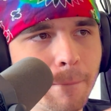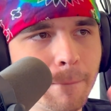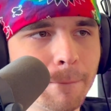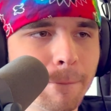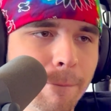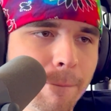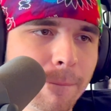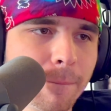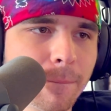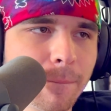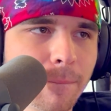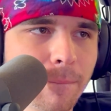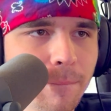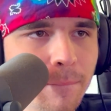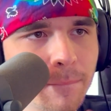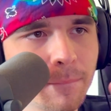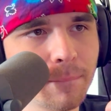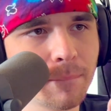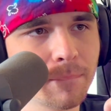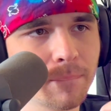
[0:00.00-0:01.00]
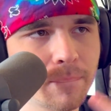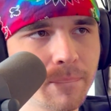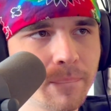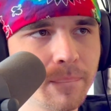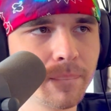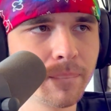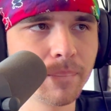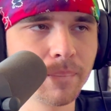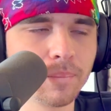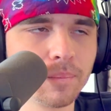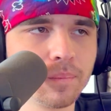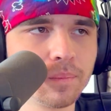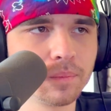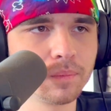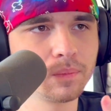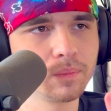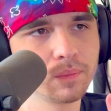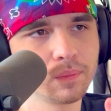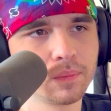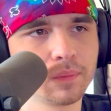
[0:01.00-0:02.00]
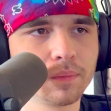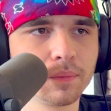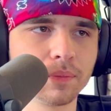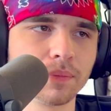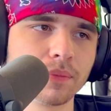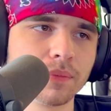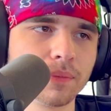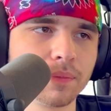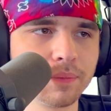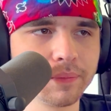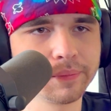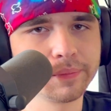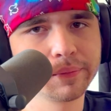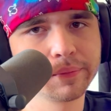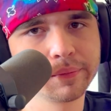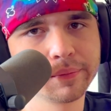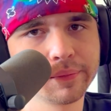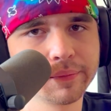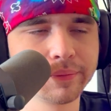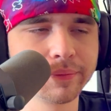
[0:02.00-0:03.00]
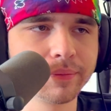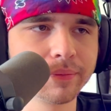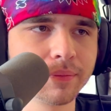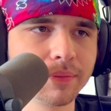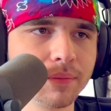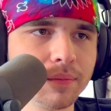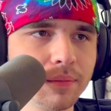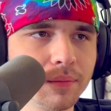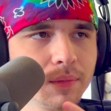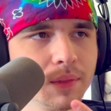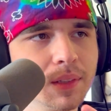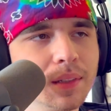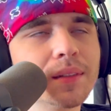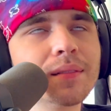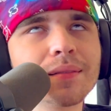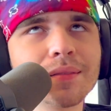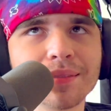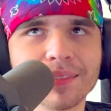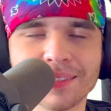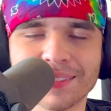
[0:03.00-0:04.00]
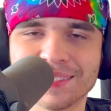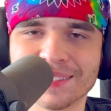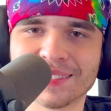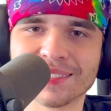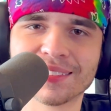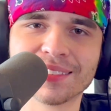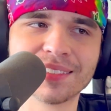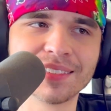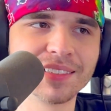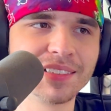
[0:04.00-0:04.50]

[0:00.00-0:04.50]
Spirits. Special designation disaster beings that exist in a critical space.